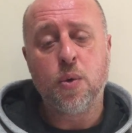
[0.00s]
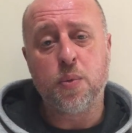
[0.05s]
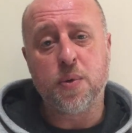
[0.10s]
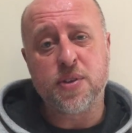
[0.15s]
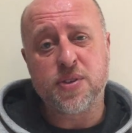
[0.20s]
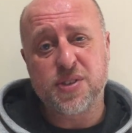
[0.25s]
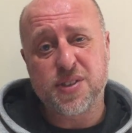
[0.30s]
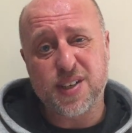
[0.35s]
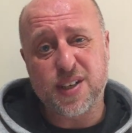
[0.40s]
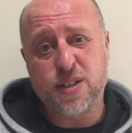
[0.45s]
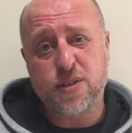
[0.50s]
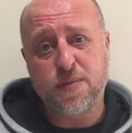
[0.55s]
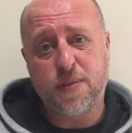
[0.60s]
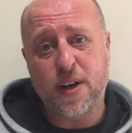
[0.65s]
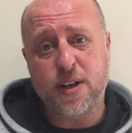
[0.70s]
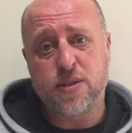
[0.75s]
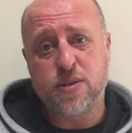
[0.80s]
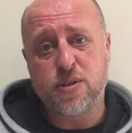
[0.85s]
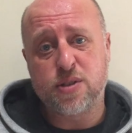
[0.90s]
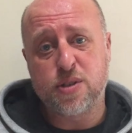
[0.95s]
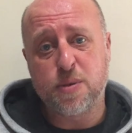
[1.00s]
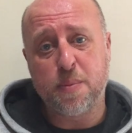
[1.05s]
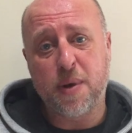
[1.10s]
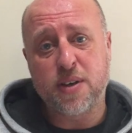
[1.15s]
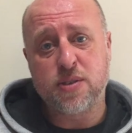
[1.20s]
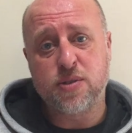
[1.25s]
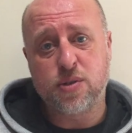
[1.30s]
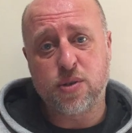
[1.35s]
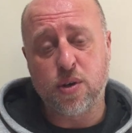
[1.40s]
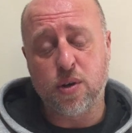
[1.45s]
with 6 fractures to my
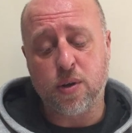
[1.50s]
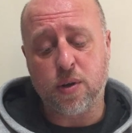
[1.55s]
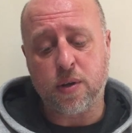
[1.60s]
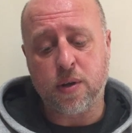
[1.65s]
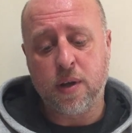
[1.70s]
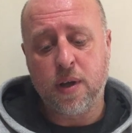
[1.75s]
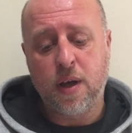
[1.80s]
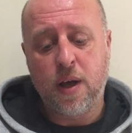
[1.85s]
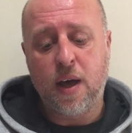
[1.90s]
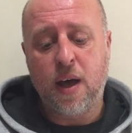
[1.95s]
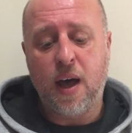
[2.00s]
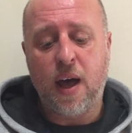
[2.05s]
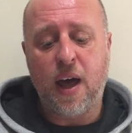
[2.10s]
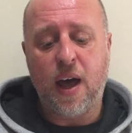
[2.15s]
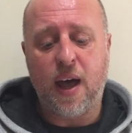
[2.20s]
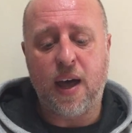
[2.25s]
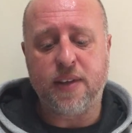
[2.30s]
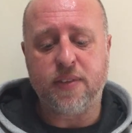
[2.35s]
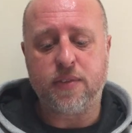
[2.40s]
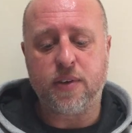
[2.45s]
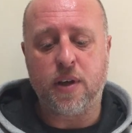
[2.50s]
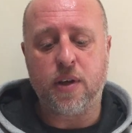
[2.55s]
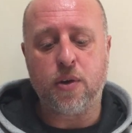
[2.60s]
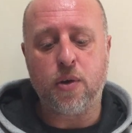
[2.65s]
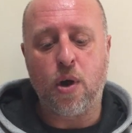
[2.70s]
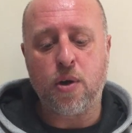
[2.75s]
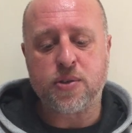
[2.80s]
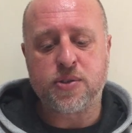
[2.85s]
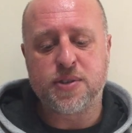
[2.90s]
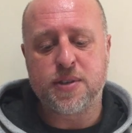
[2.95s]
skull and an
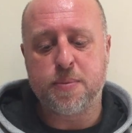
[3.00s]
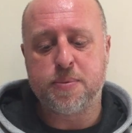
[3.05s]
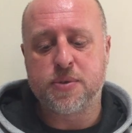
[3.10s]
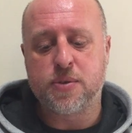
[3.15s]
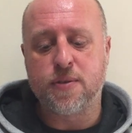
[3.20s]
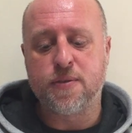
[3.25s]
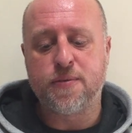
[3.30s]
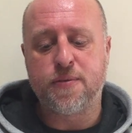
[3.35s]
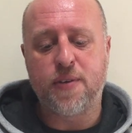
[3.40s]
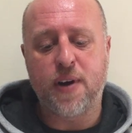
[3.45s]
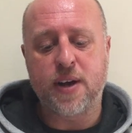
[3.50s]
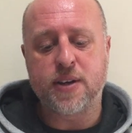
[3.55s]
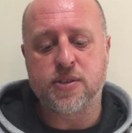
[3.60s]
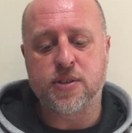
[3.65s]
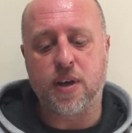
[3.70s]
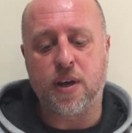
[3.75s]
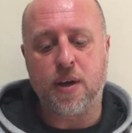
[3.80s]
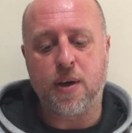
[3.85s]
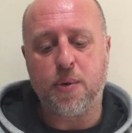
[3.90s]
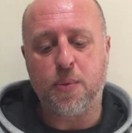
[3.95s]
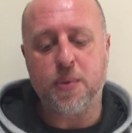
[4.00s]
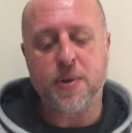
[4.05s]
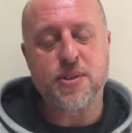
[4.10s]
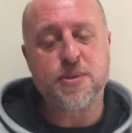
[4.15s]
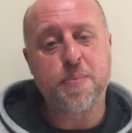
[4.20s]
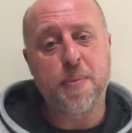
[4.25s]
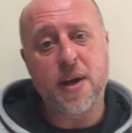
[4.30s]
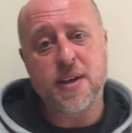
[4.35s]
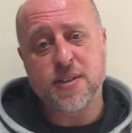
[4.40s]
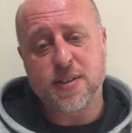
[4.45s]
occipital fracture,
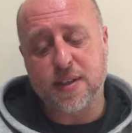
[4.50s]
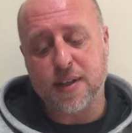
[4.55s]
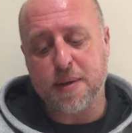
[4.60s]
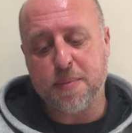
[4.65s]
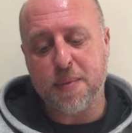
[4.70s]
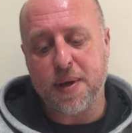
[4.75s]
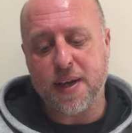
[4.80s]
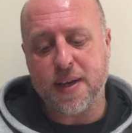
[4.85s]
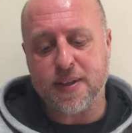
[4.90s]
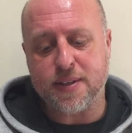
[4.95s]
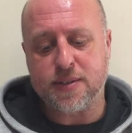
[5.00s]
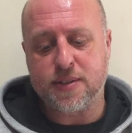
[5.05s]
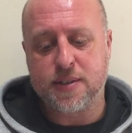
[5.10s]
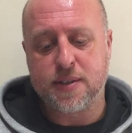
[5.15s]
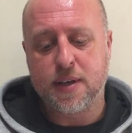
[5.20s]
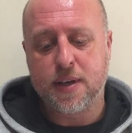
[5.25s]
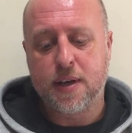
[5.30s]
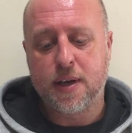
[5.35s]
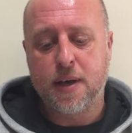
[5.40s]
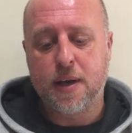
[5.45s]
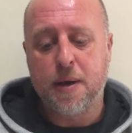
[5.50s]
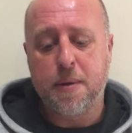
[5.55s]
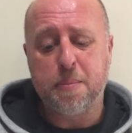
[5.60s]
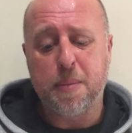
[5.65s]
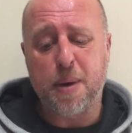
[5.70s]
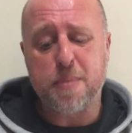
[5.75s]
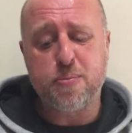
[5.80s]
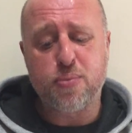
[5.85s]
which basically means my